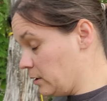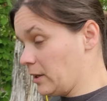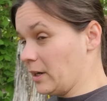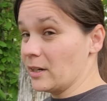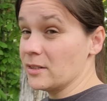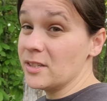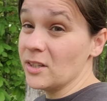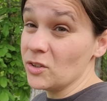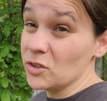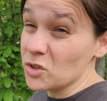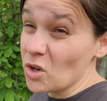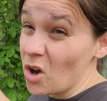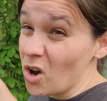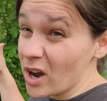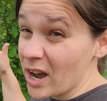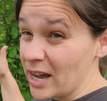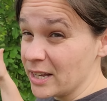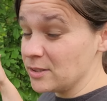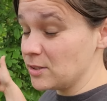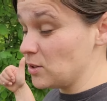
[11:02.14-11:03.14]
Like I said, there's
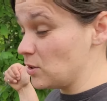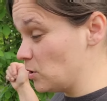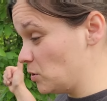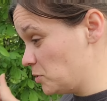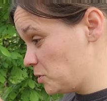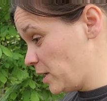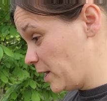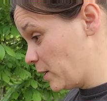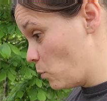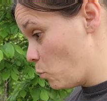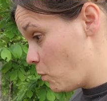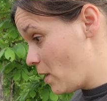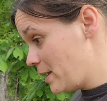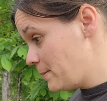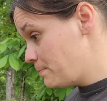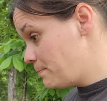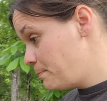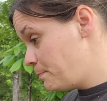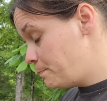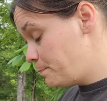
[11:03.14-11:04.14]
all kinds of those like
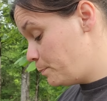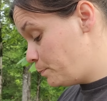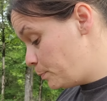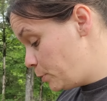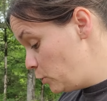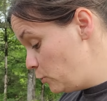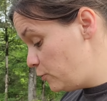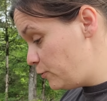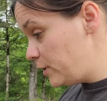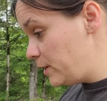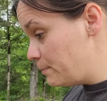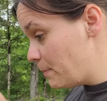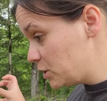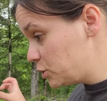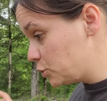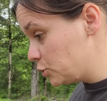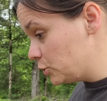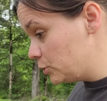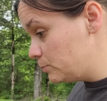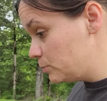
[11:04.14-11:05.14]
white poofy
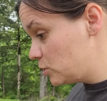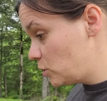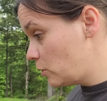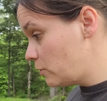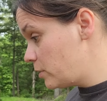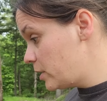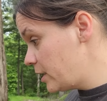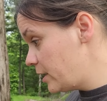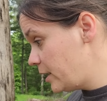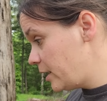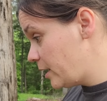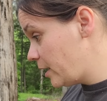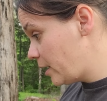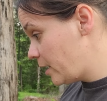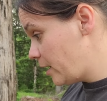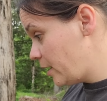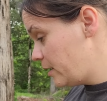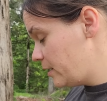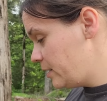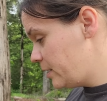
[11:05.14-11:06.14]
mushrooms over
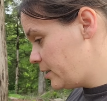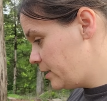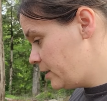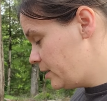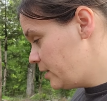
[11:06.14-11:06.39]
there.